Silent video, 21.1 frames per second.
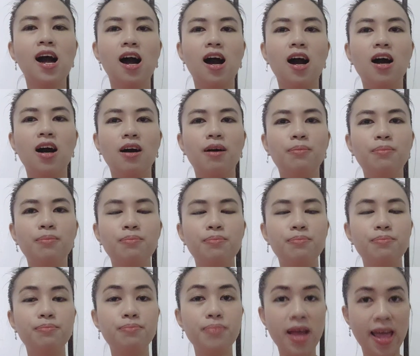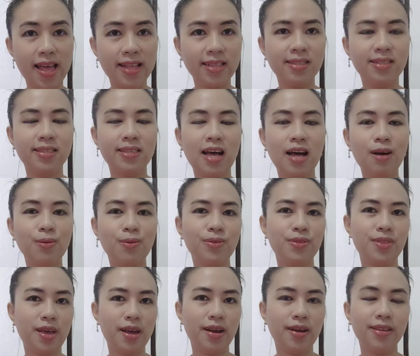brands
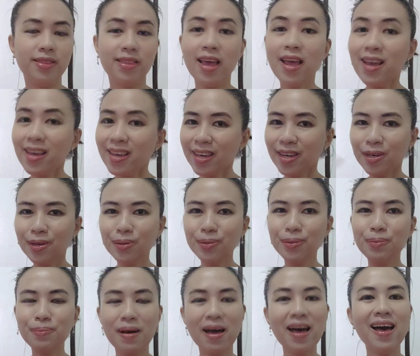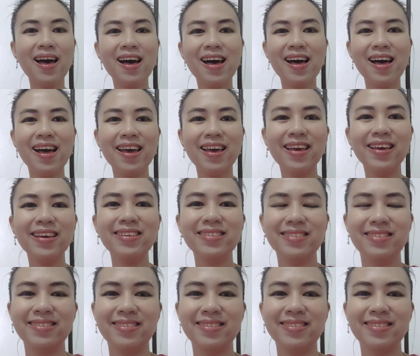out there. Thank you. Bye.